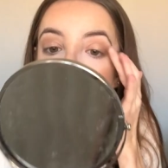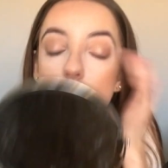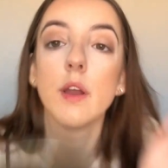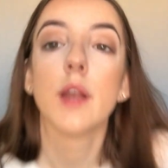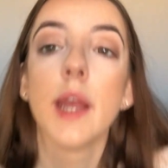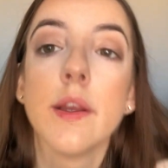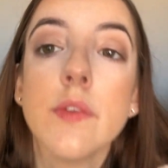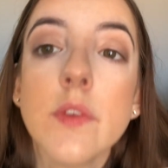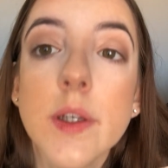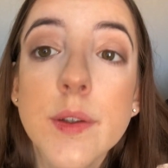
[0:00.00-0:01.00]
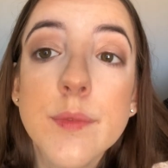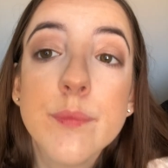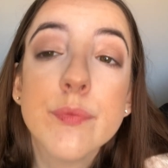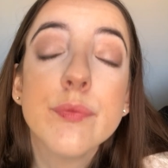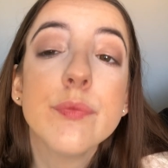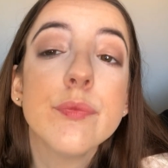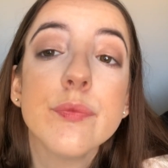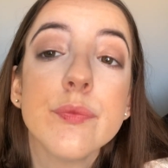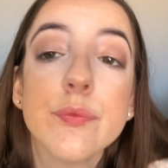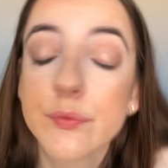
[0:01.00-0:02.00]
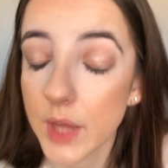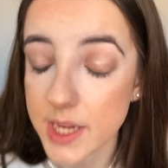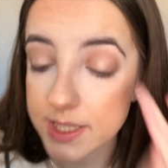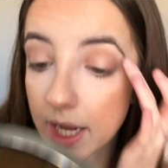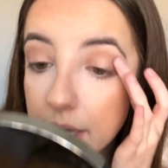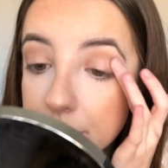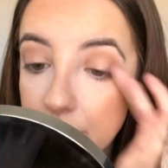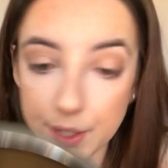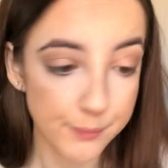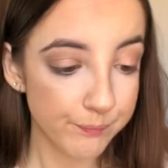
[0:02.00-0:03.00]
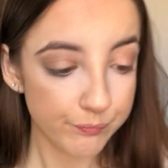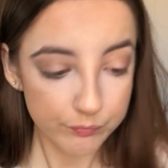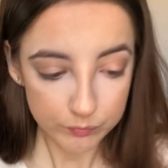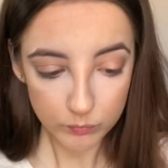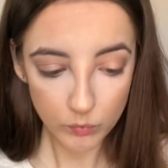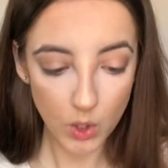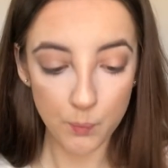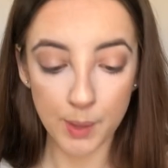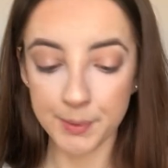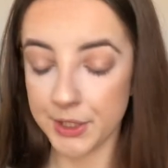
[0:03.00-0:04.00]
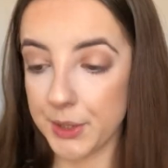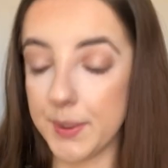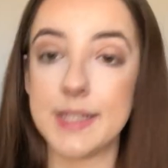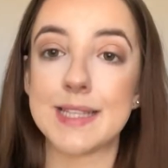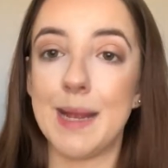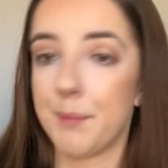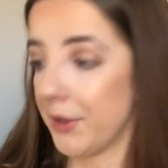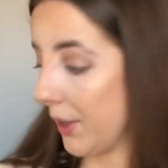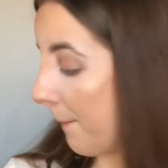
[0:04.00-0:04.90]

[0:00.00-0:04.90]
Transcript: Okay, so that's the eyeshadow. What I'm going to do is I'm going to